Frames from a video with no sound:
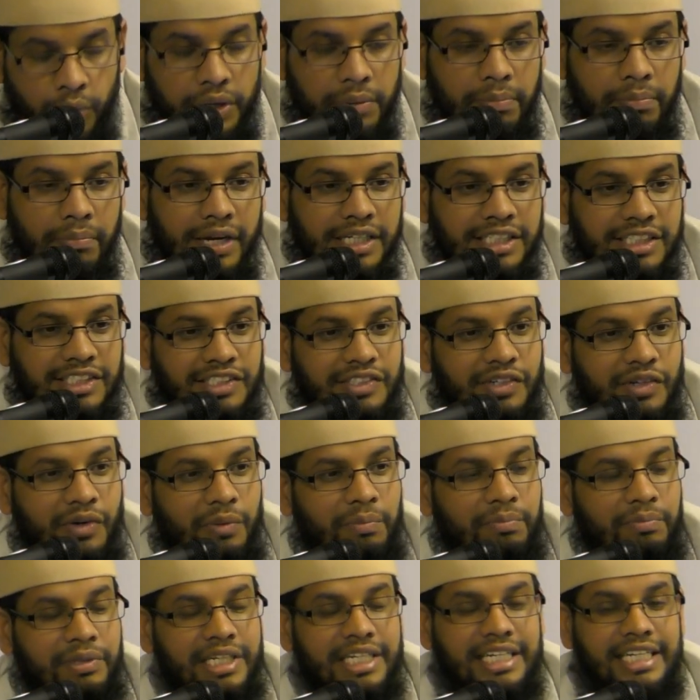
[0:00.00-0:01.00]
we must
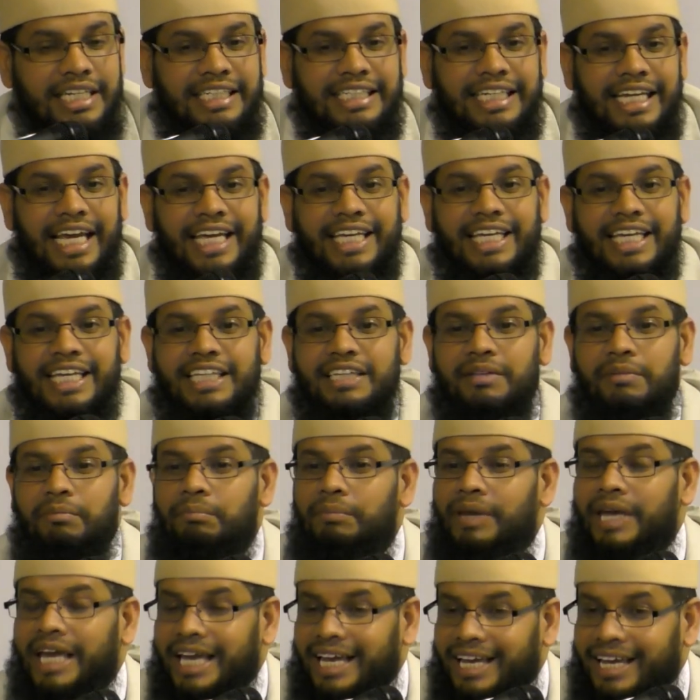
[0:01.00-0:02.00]
not be taking the
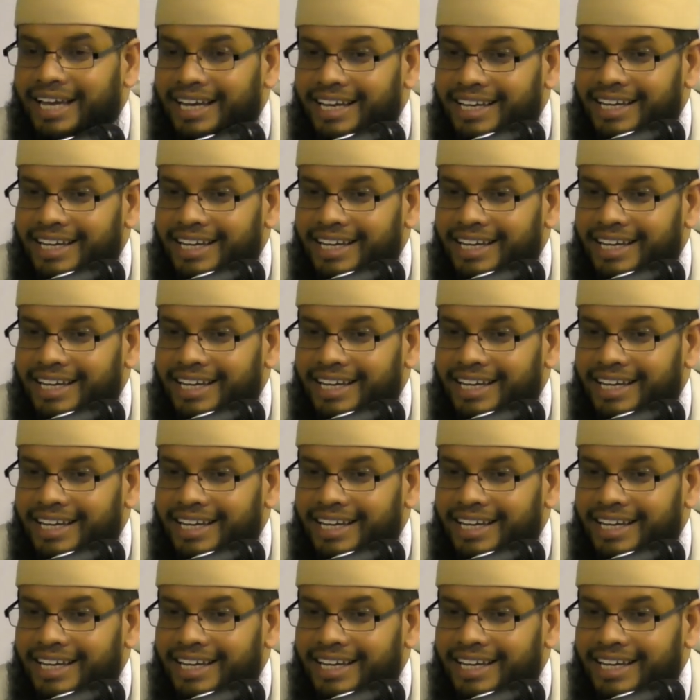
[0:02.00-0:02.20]
mick.